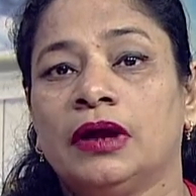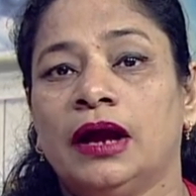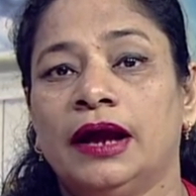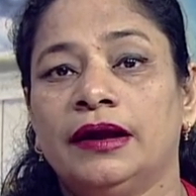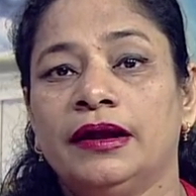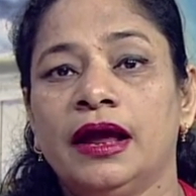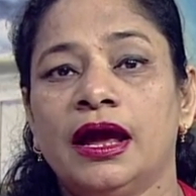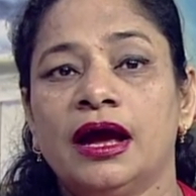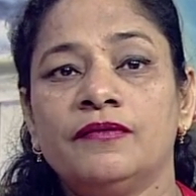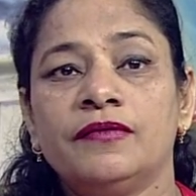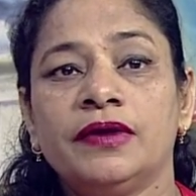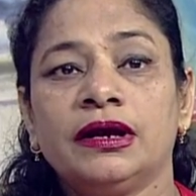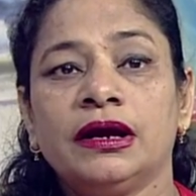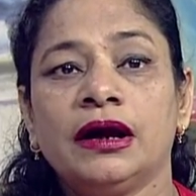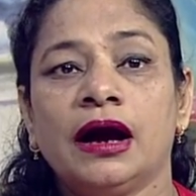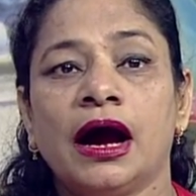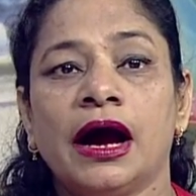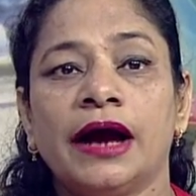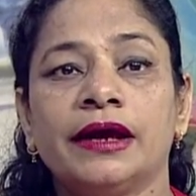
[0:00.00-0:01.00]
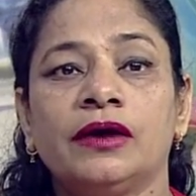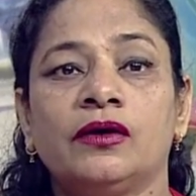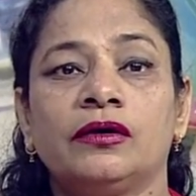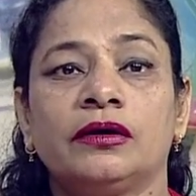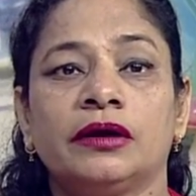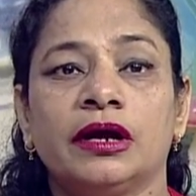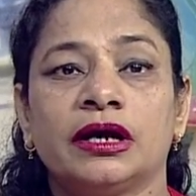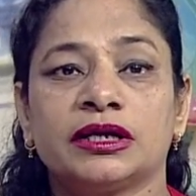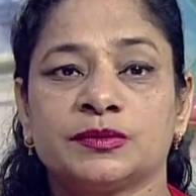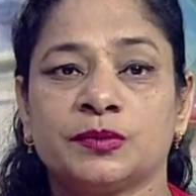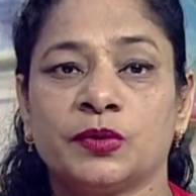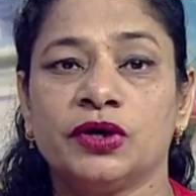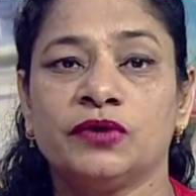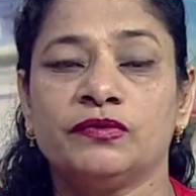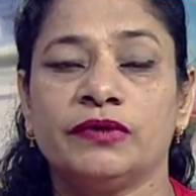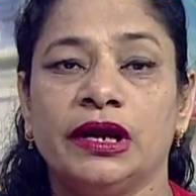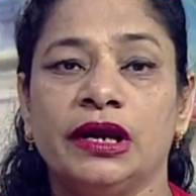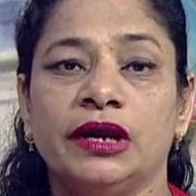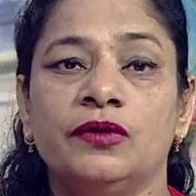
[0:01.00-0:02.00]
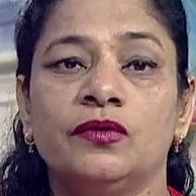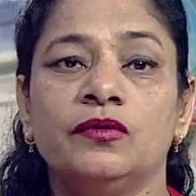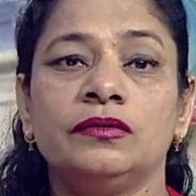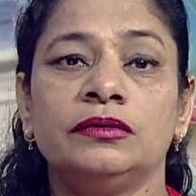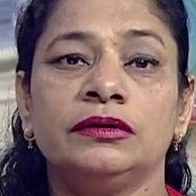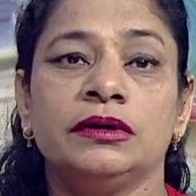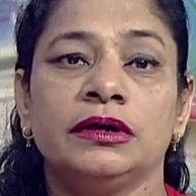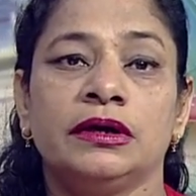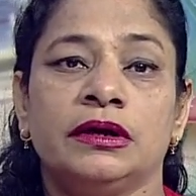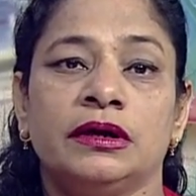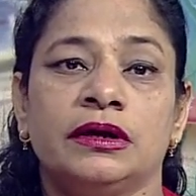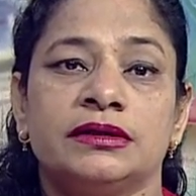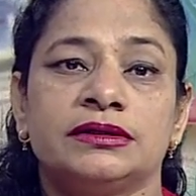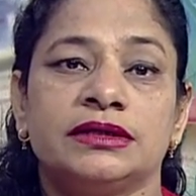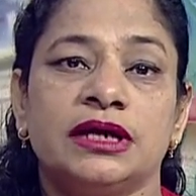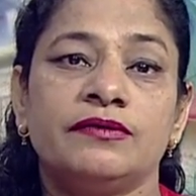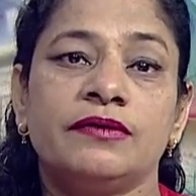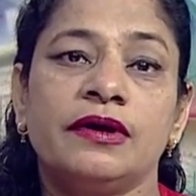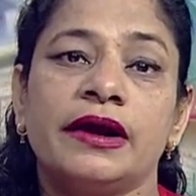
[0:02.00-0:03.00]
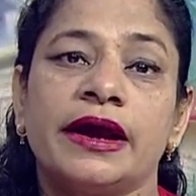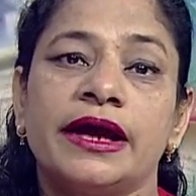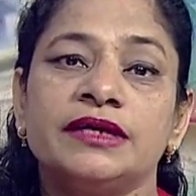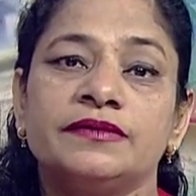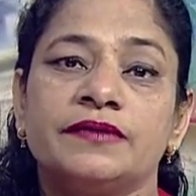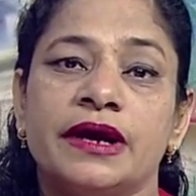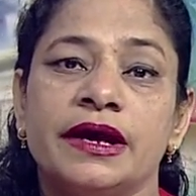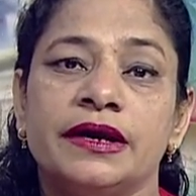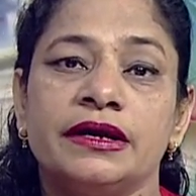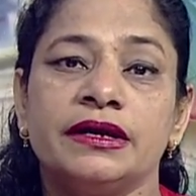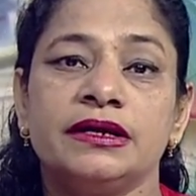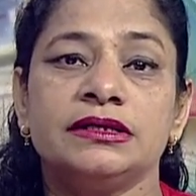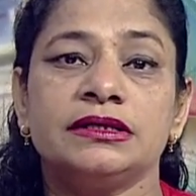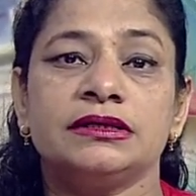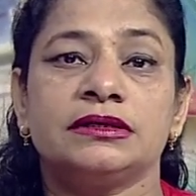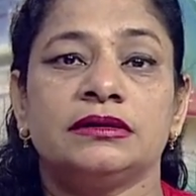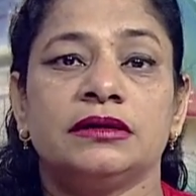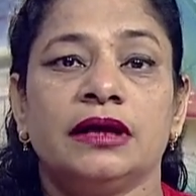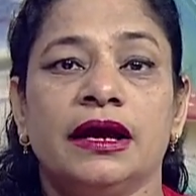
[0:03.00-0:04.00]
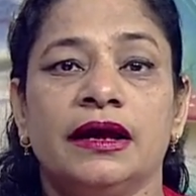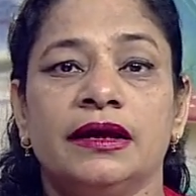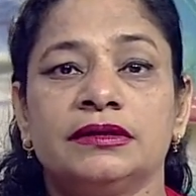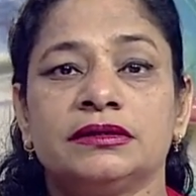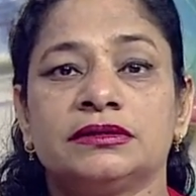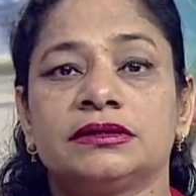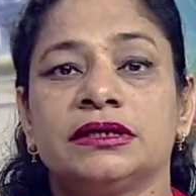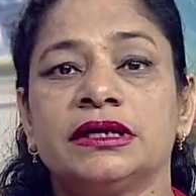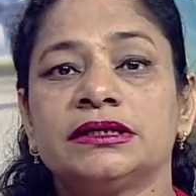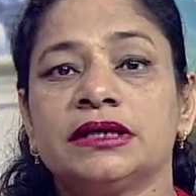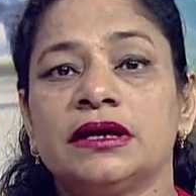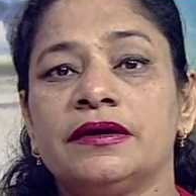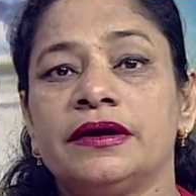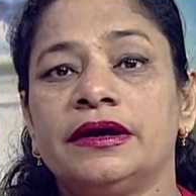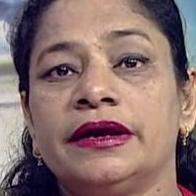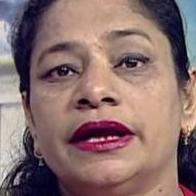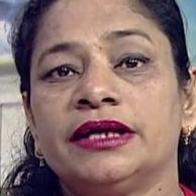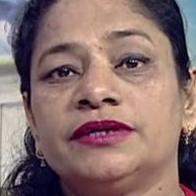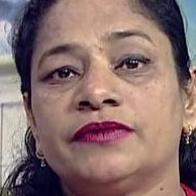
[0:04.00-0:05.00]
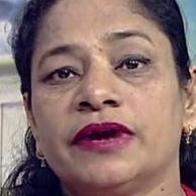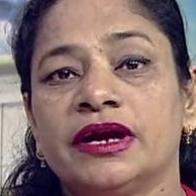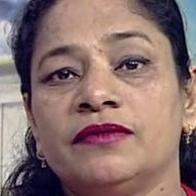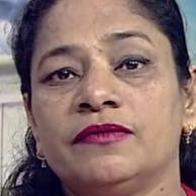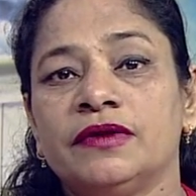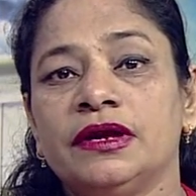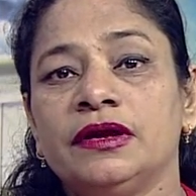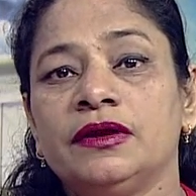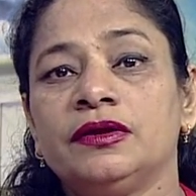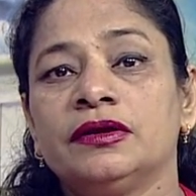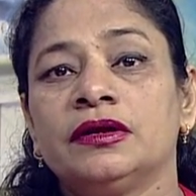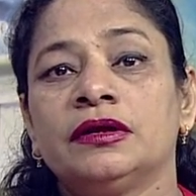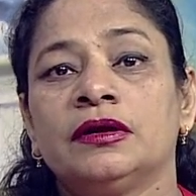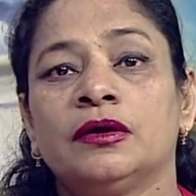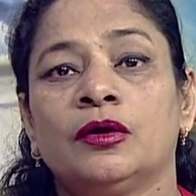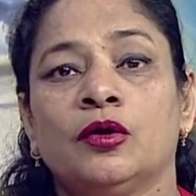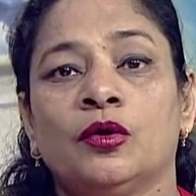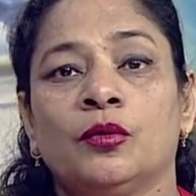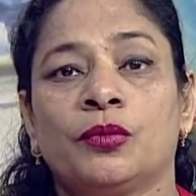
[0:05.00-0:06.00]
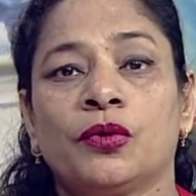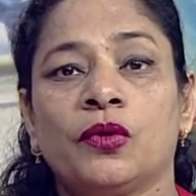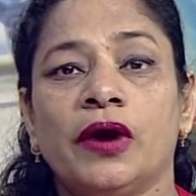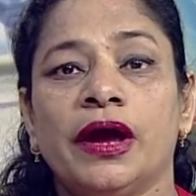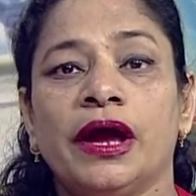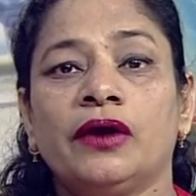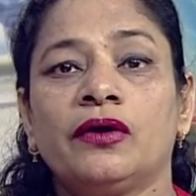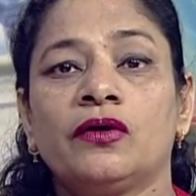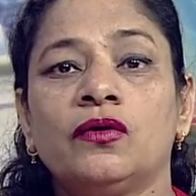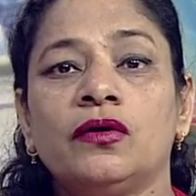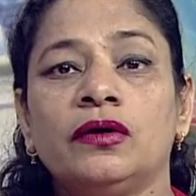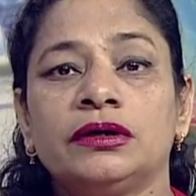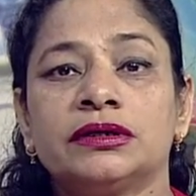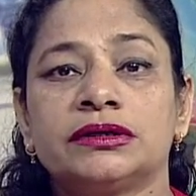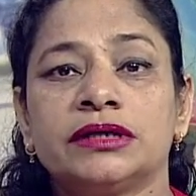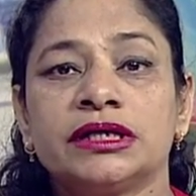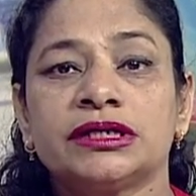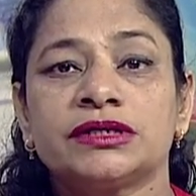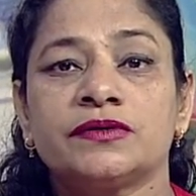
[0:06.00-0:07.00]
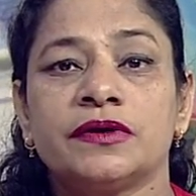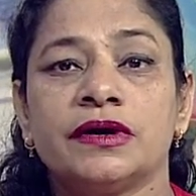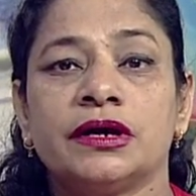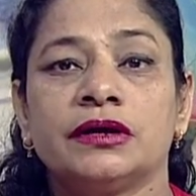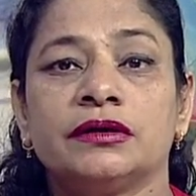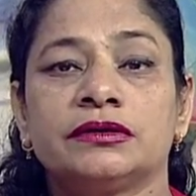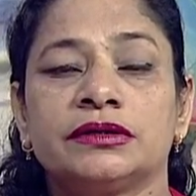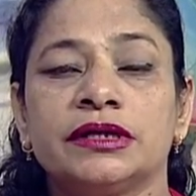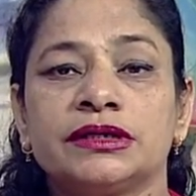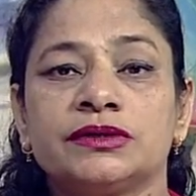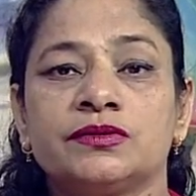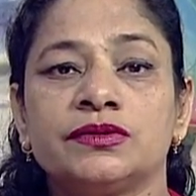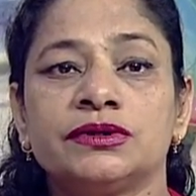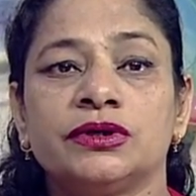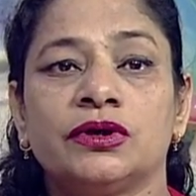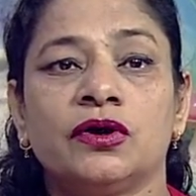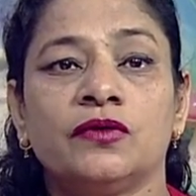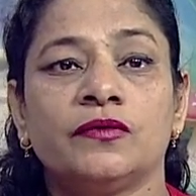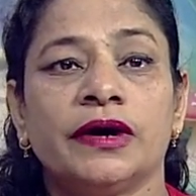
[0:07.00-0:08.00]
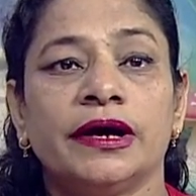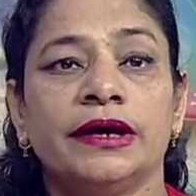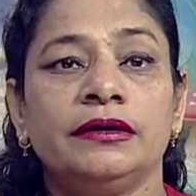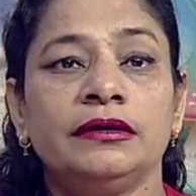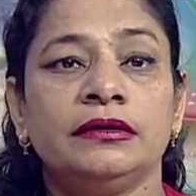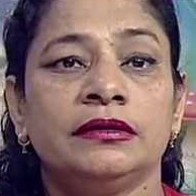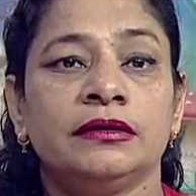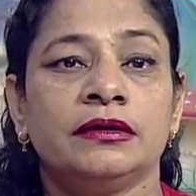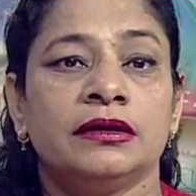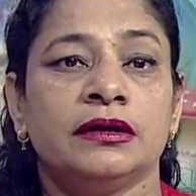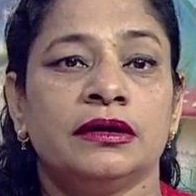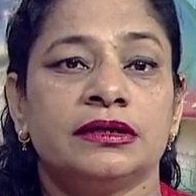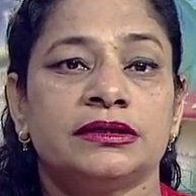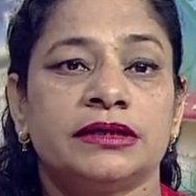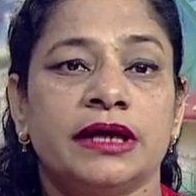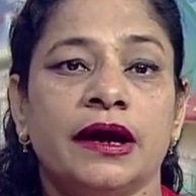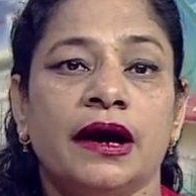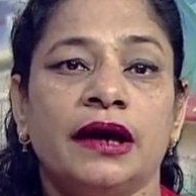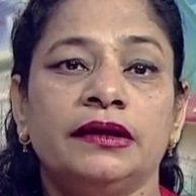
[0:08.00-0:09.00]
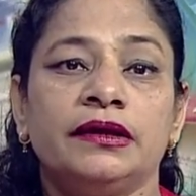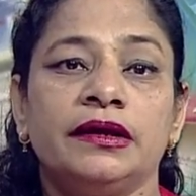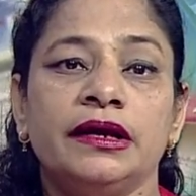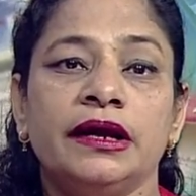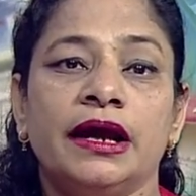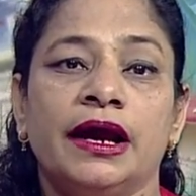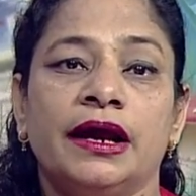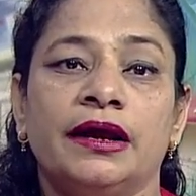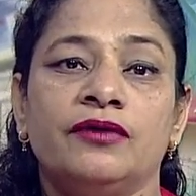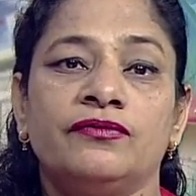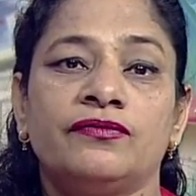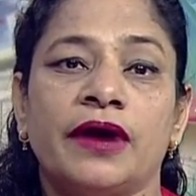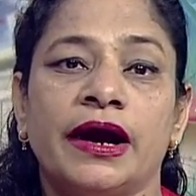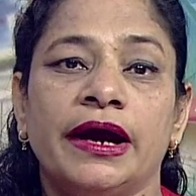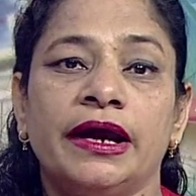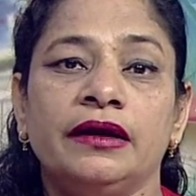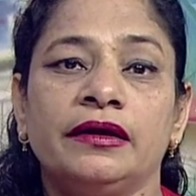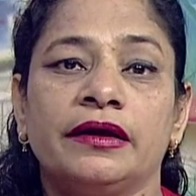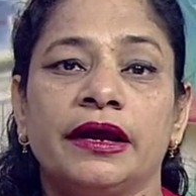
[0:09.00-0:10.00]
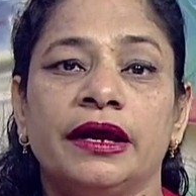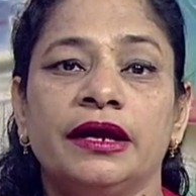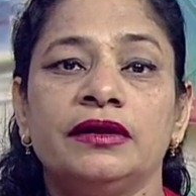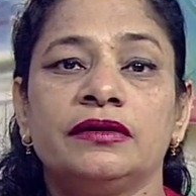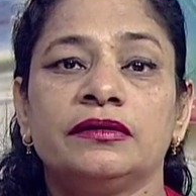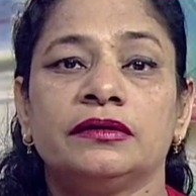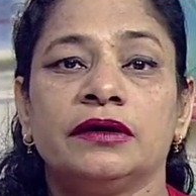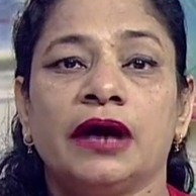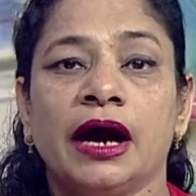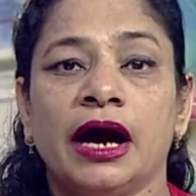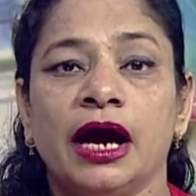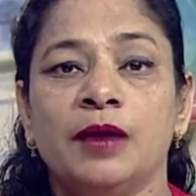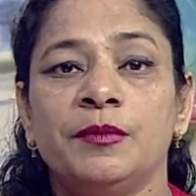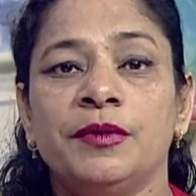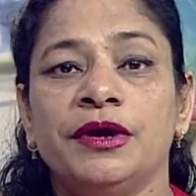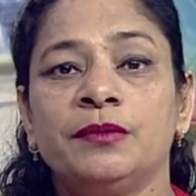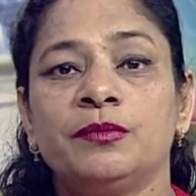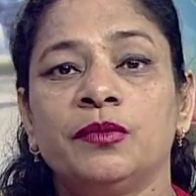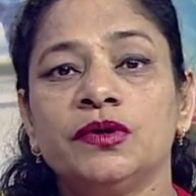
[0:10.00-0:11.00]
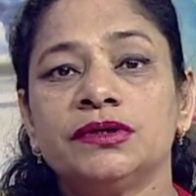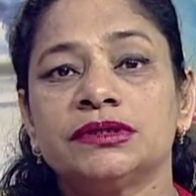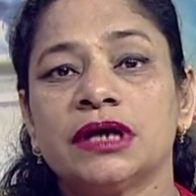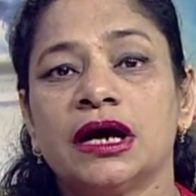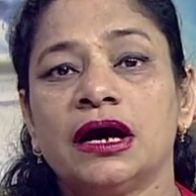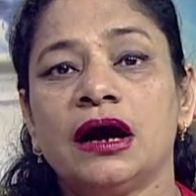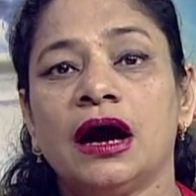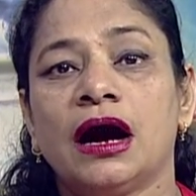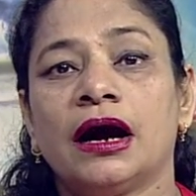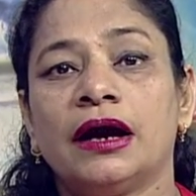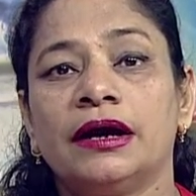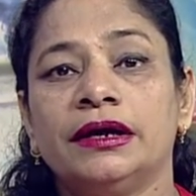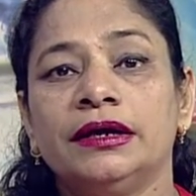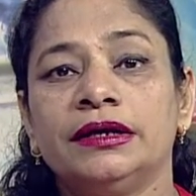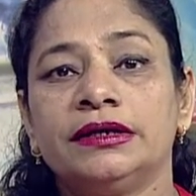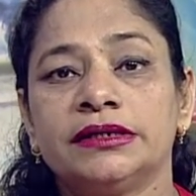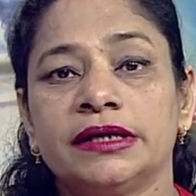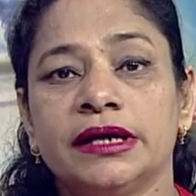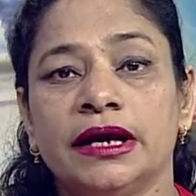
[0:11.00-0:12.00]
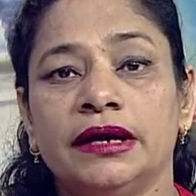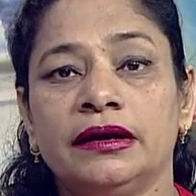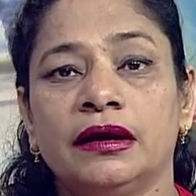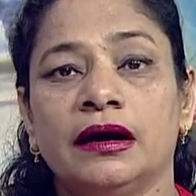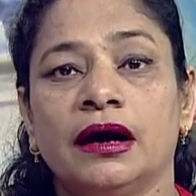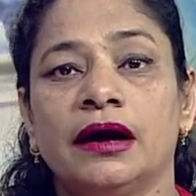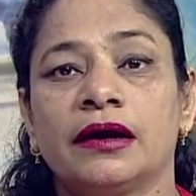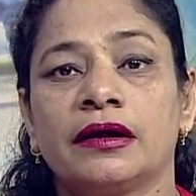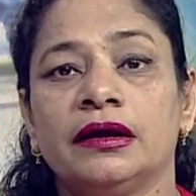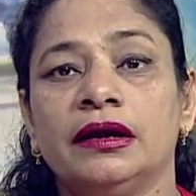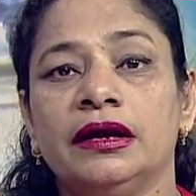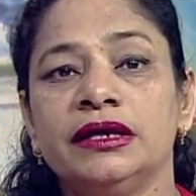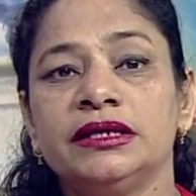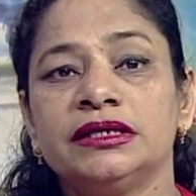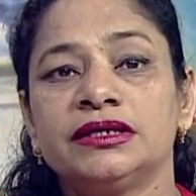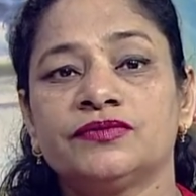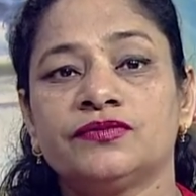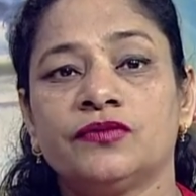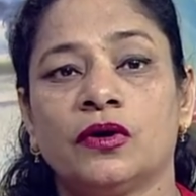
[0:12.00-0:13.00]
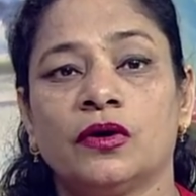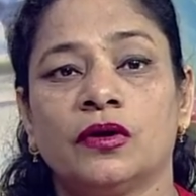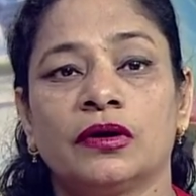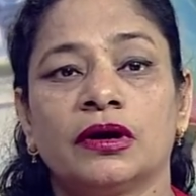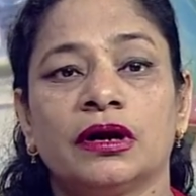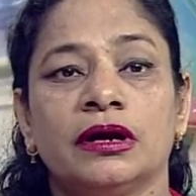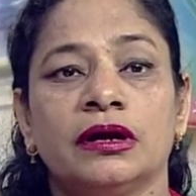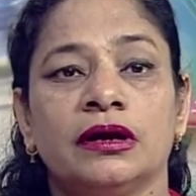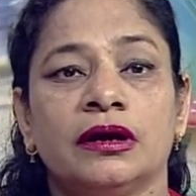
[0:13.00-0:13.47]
and having high export value, several rice varieties as 600 HYV, Pro Agro 6201, uh, Sahyadri and fine grained hybrid Pusa RD10 are released for